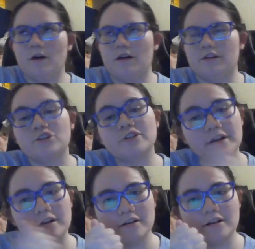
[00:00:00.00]

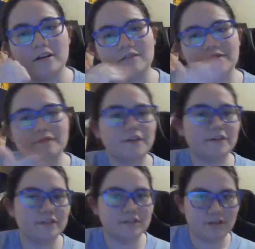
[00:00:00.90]
Stryker
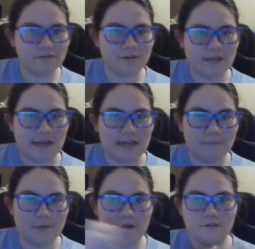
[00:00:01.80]
reveals to Logan that he
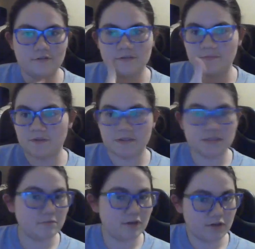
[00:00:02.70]
may know some things
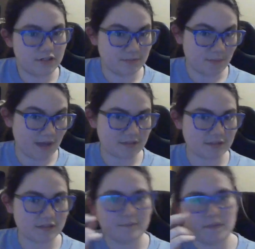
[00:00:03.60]
about his
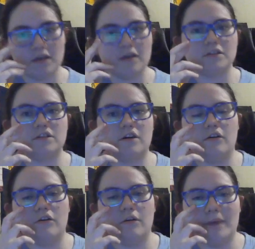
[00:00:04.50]
past.
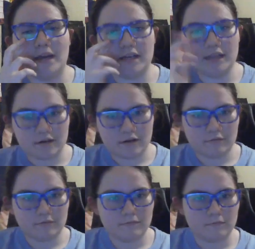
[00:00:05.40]
So
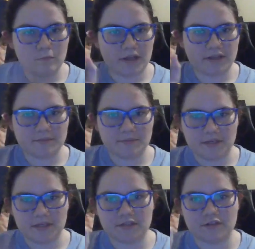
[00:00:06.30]
Magneto while
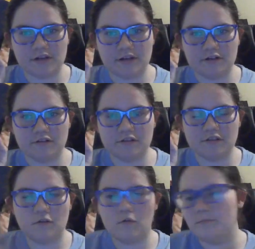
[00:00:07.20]
explaining Stryker's
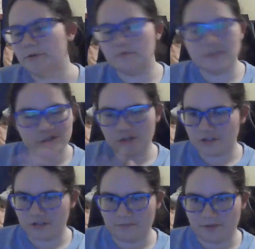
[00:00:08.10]
whole mutant
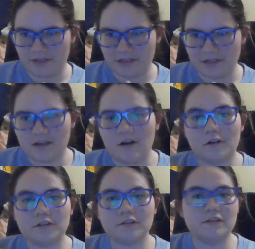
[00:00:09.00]
destruction plan,
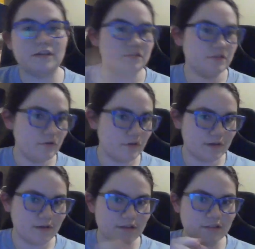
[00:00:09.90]
also tells
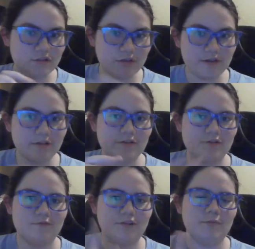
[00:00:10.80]
Logan that Stryker is
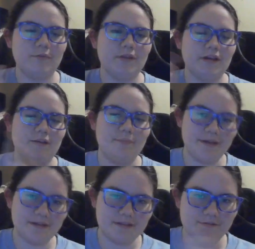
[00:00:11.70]
the one who put the
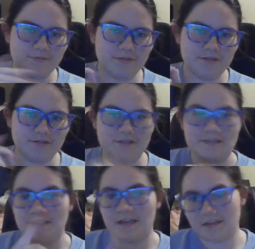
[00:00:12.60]
adamantium into his
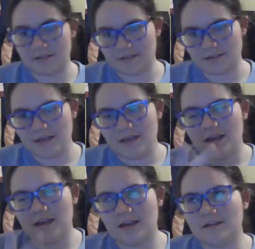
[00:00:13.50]
skeleton
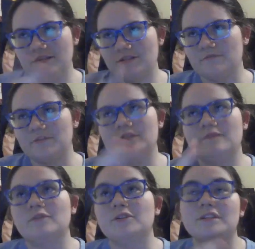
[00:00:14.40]
and is the reason
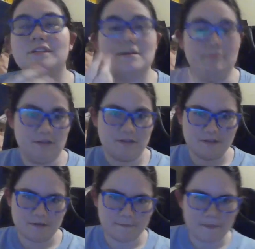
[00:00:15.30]
for his amnesia.